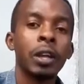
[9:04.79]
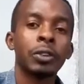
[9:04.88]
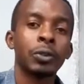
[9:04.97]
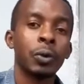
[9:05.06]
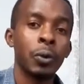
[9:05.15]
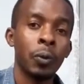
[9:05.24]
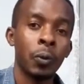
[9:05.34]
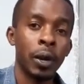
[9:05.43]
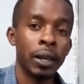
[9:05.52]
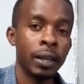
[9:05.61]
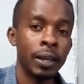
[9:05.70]
So
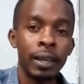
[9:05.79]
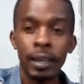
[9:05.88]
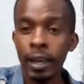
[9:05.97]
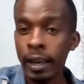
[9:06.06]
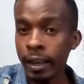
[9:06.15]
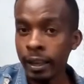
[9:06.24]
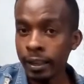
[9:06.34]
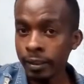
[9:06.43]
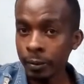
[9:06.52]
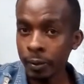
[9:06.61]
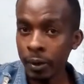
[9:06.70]
well,
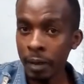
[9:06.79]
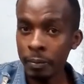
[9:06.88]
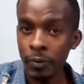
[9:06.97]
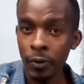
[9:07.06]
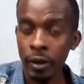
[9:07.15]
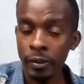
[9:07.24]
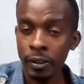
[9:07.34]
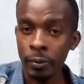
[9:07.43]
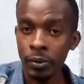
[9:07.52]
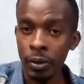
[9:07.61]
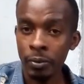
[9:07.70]
subscribe if you haven't
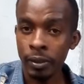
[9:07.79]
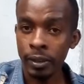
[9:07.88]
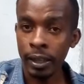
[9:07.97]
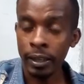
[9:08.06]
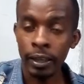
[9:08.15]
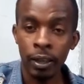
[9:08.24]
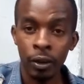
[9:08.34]
subscribed to the channel.